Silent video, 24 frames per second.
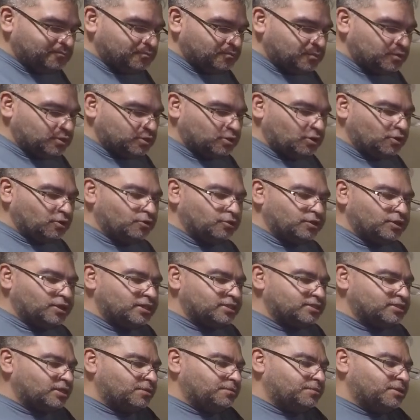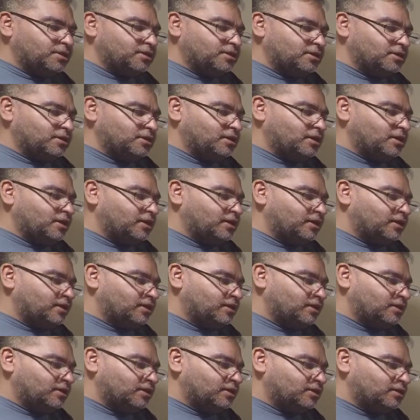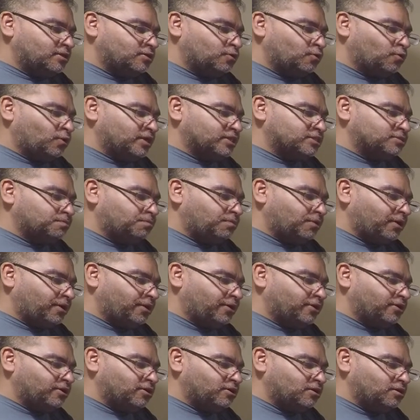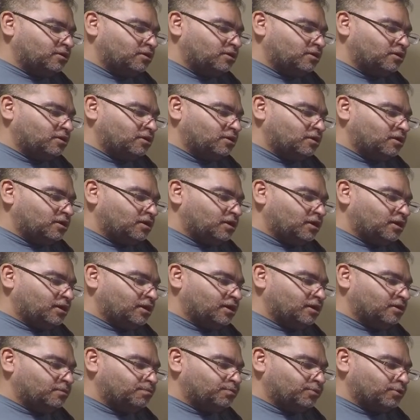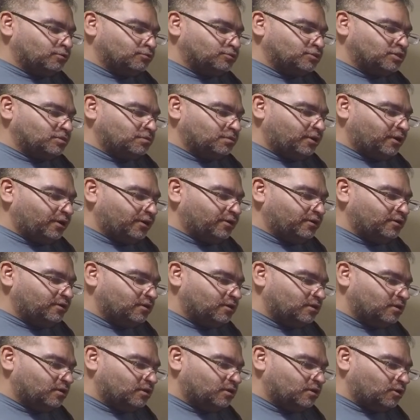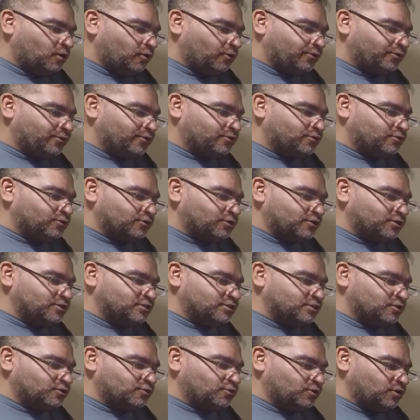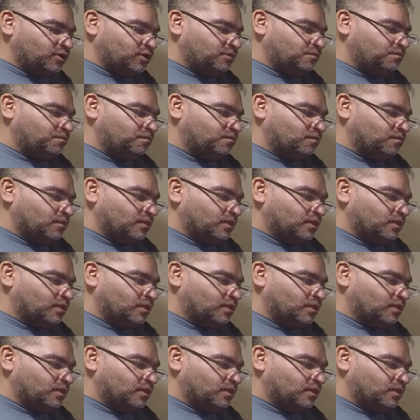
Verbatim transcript: So they sent me a Quest Bar, protein bar, Oreo cookies and cream.